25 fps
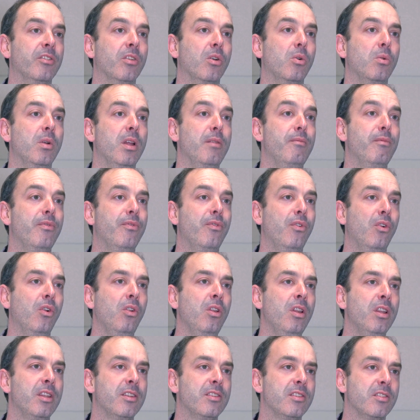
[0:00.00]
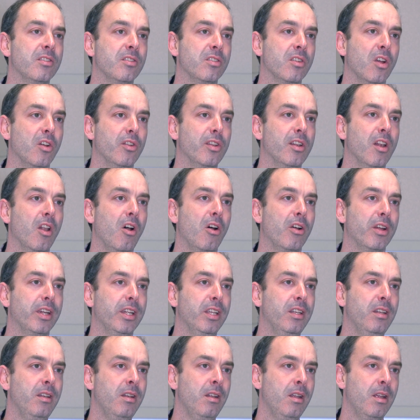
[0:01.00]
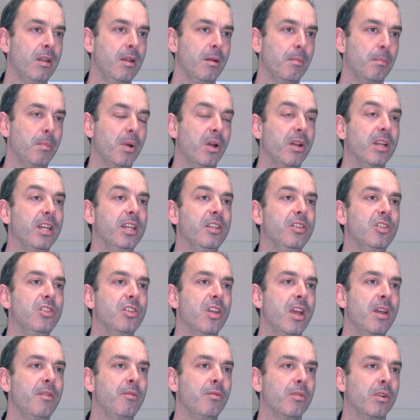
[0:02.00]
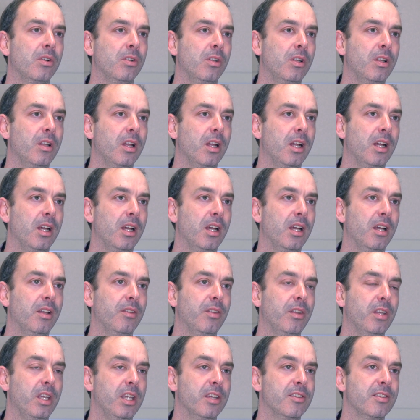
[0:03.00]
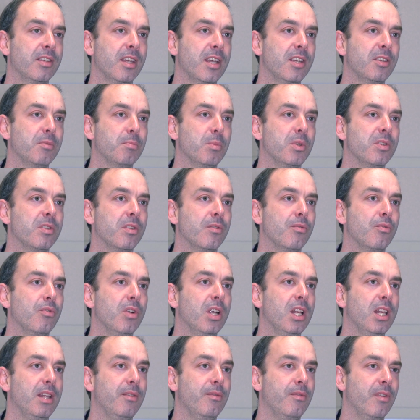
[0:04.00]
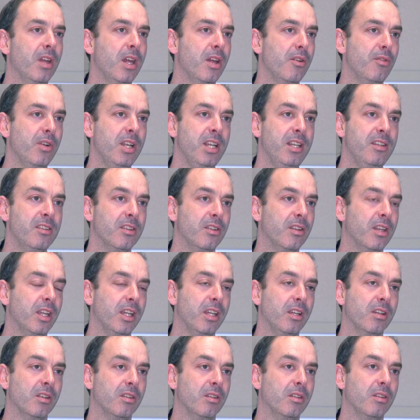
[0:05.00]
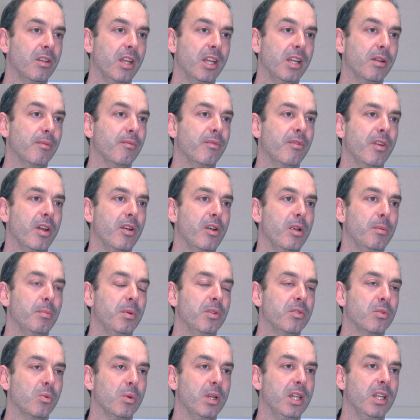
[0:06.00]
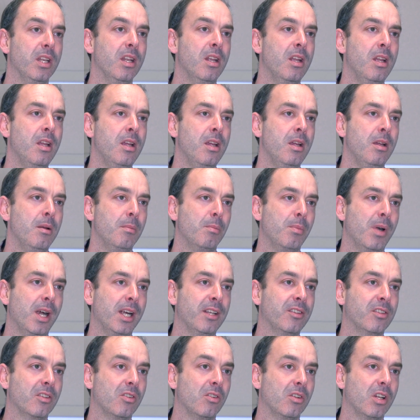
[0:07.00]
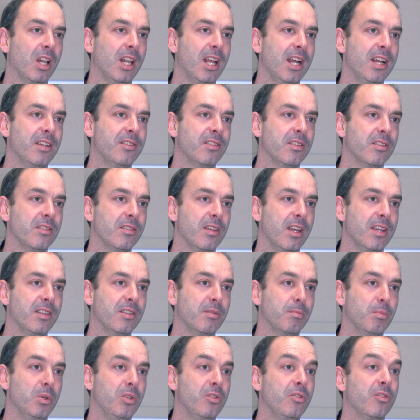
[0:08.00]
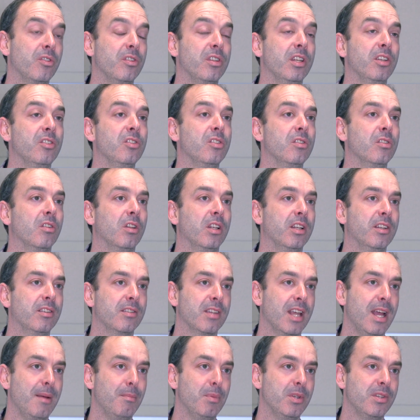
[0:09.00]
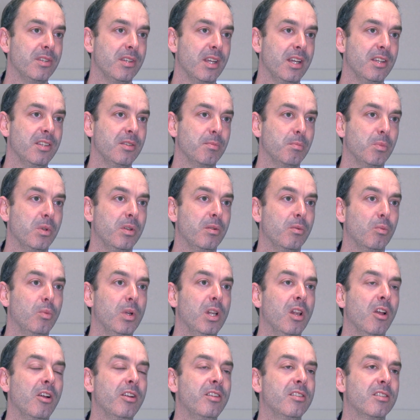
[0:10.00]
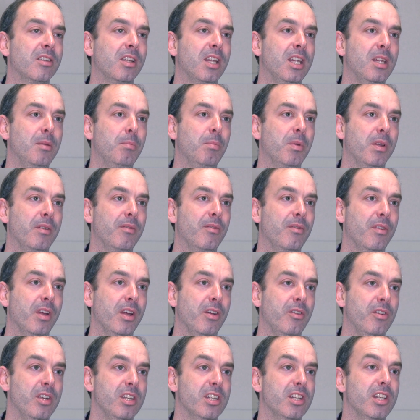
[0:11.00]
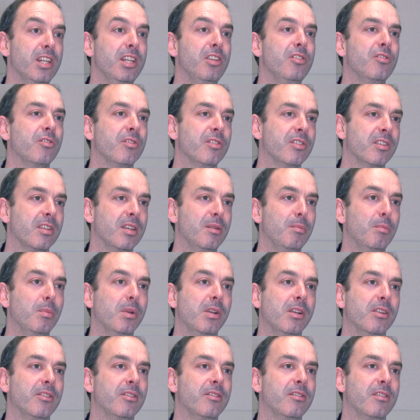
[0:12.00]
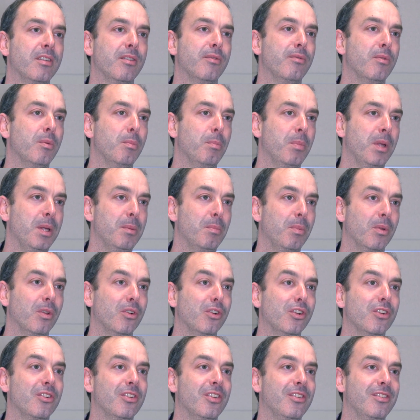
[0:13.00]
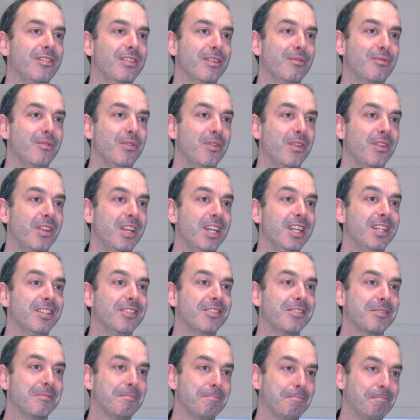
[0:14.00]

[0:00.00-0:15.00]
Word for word: So in full, this is online, but in general, uh, the assessments are really varied and they can, they can vary between practical class assessment, traditional exam assessment. We like to keep it varied and interesting because different people are good at different things.